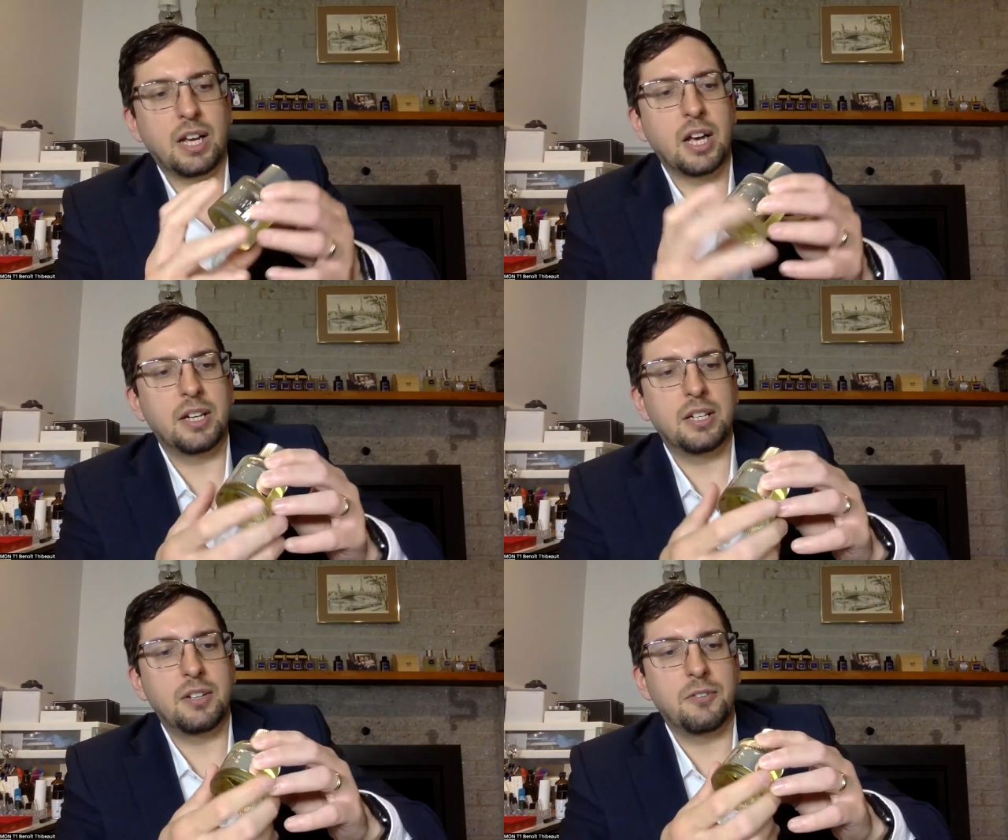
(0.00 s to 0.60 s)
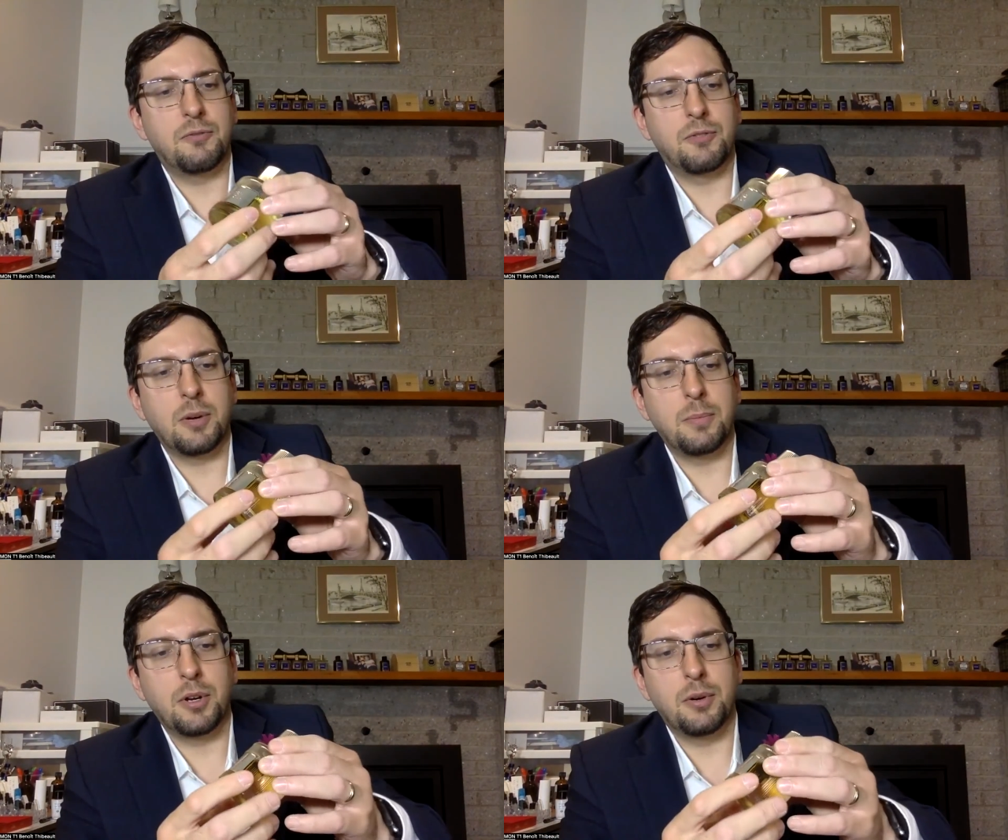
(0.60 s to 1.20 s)
got it
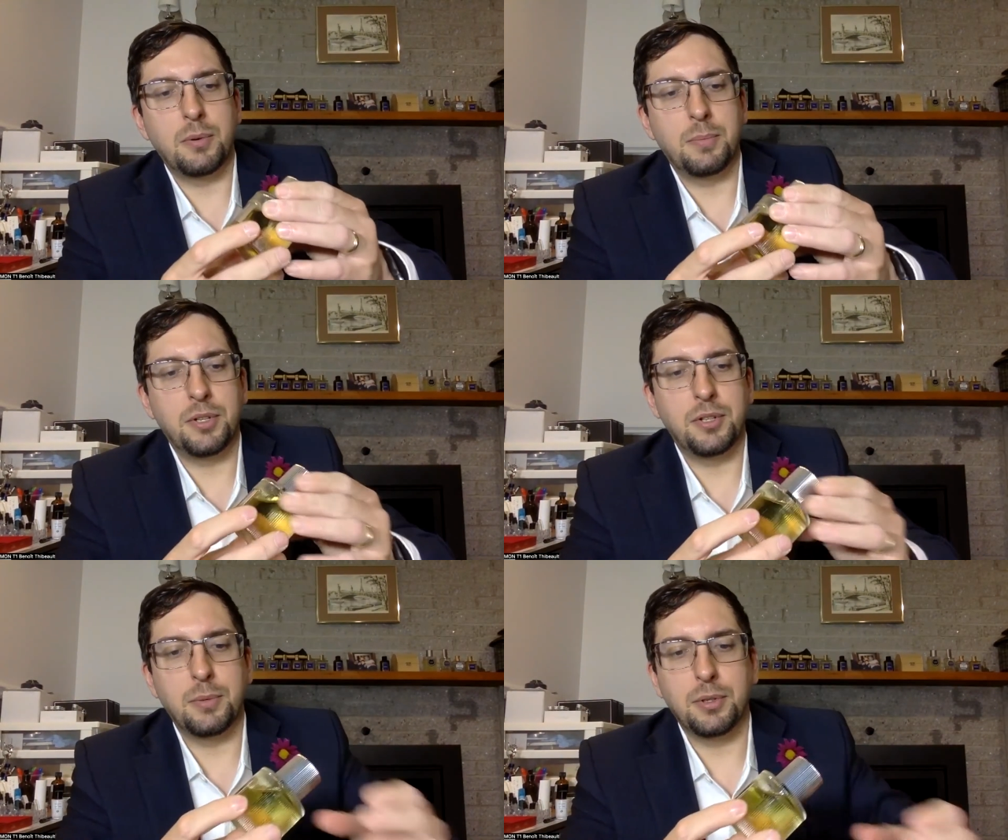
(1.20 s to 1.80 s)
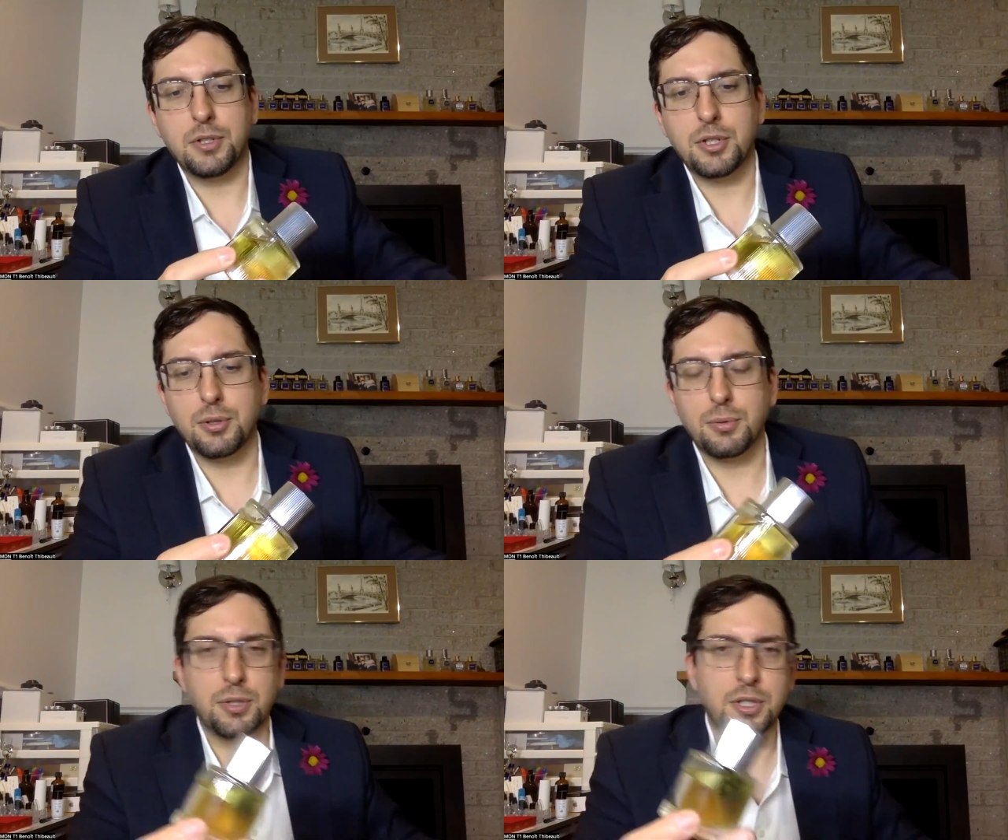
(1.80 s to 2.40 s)
from a reputable
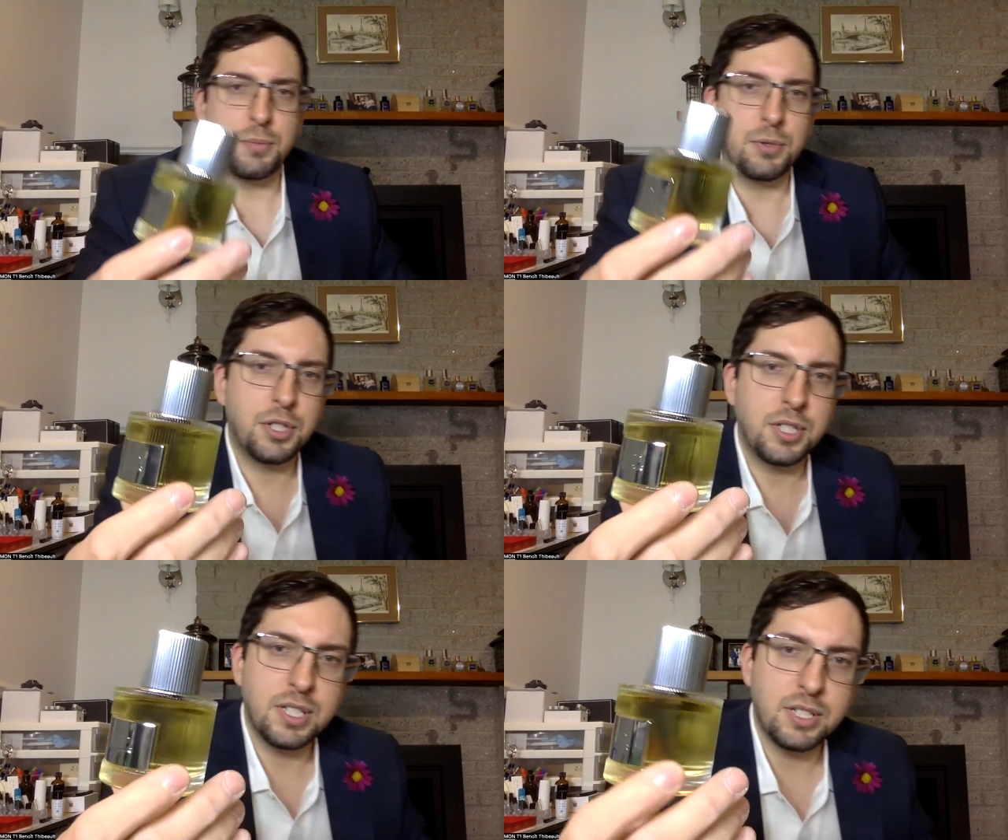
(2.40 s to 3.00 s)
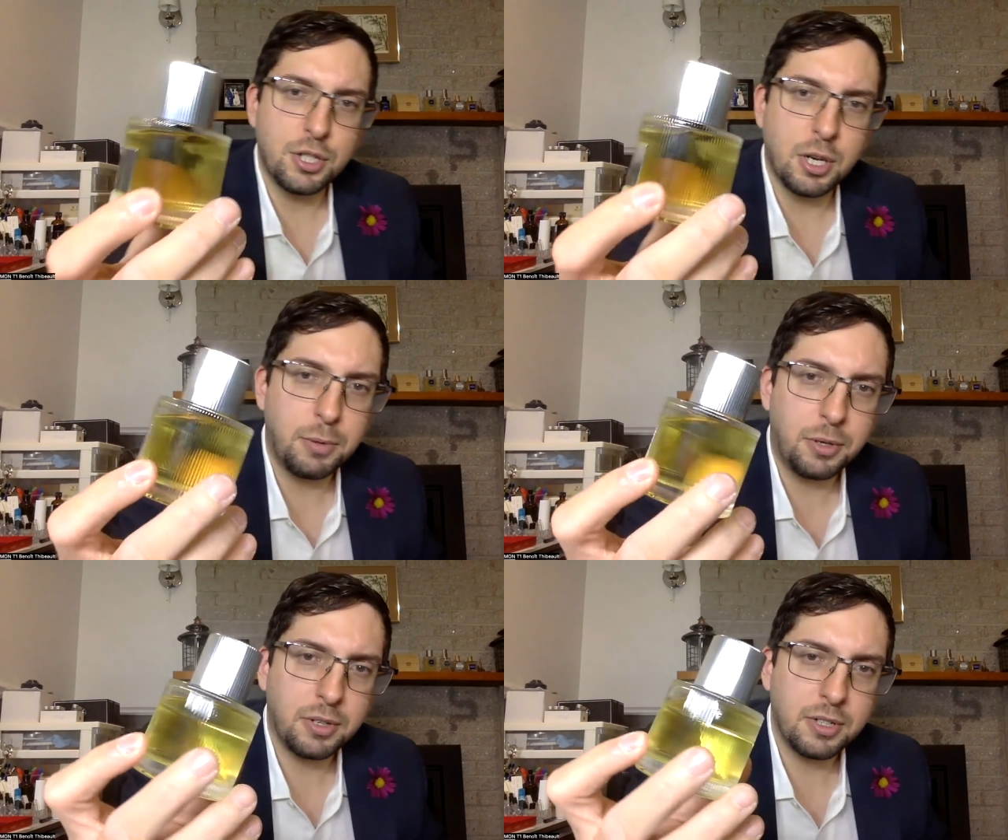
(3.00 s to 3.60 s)
source, which is
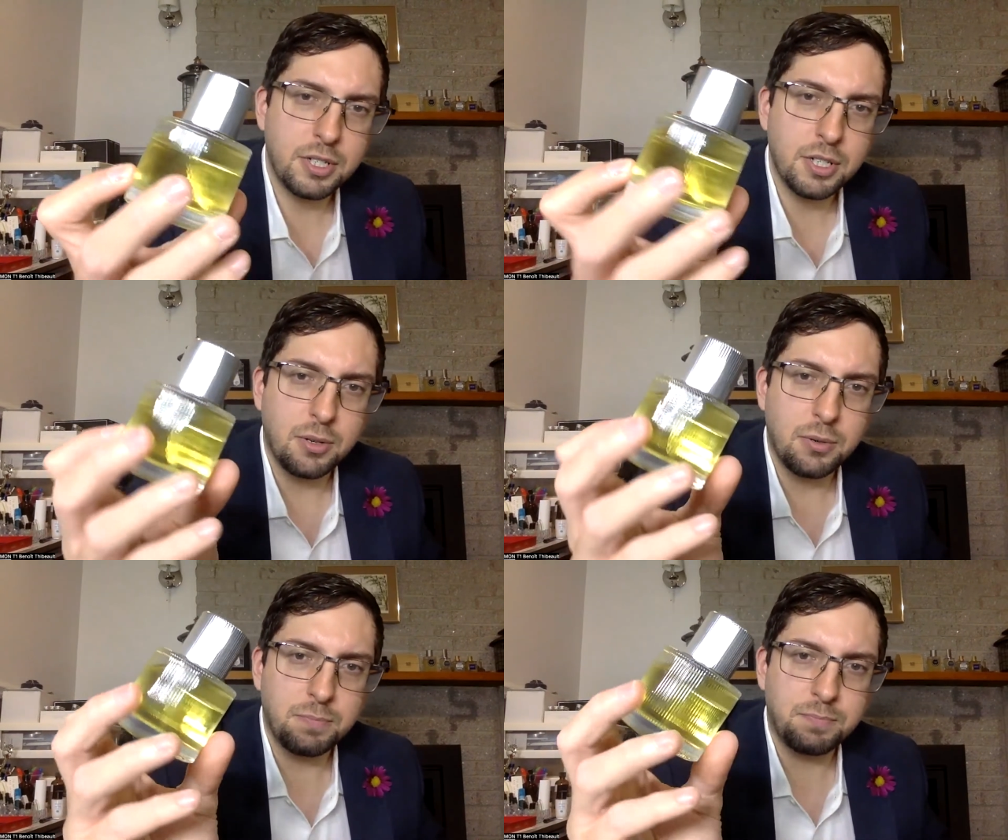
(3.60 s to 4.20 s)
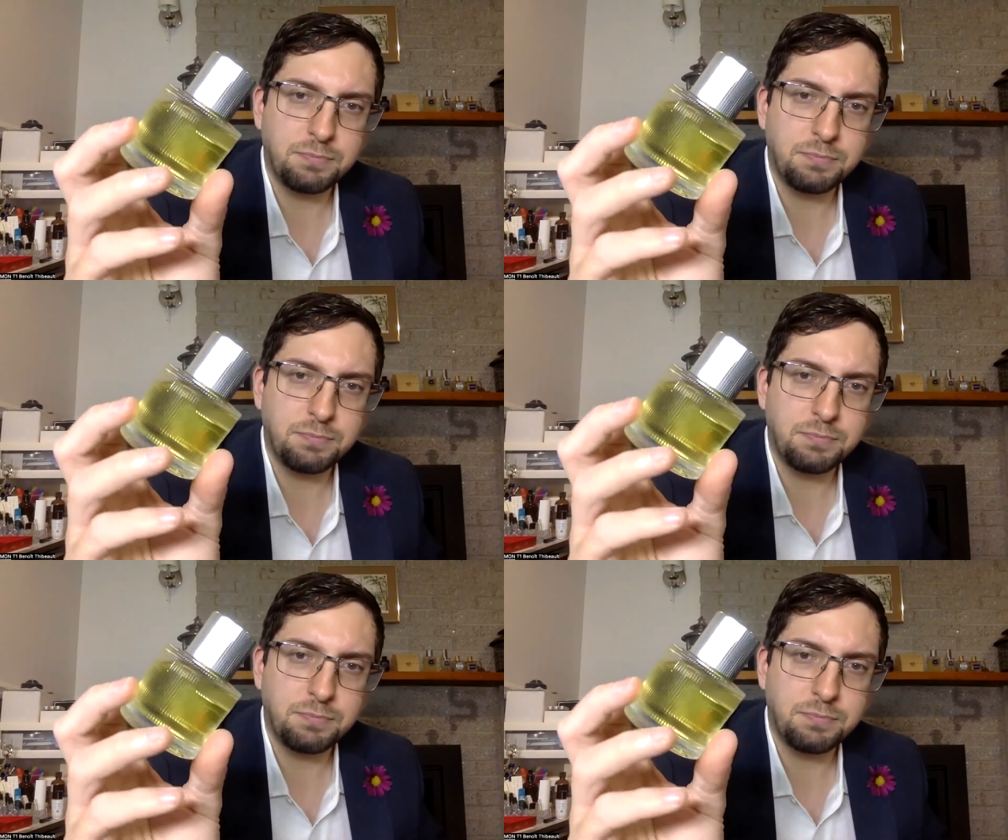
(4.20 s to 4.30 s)
Shopper, so